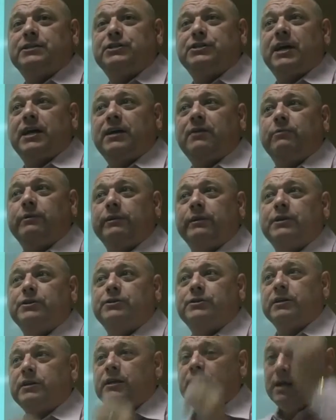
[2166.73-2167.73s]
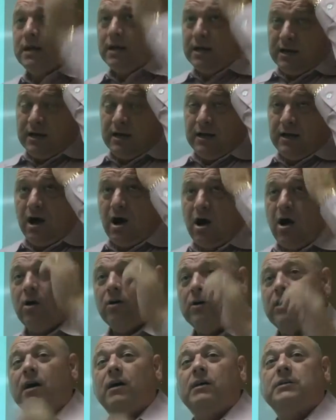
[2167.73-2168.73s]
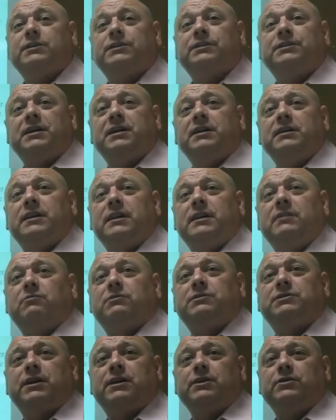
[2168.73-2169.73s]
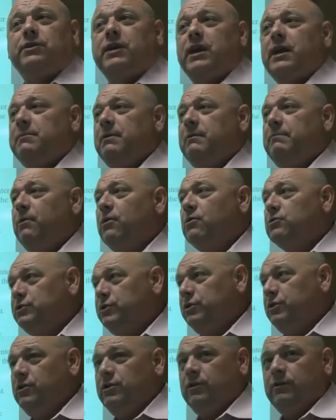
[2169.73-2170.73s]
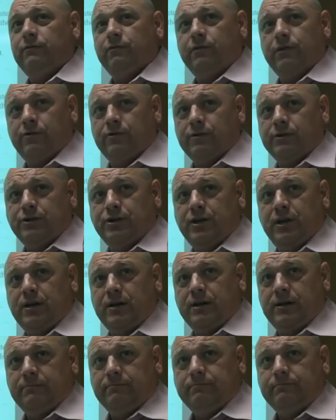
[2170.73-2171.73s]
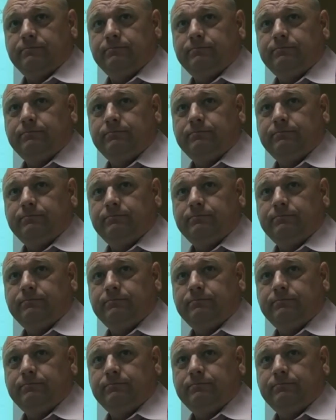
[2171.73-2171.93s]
the state religion. All Constantine did was say you can't be persecuted for your Christianity.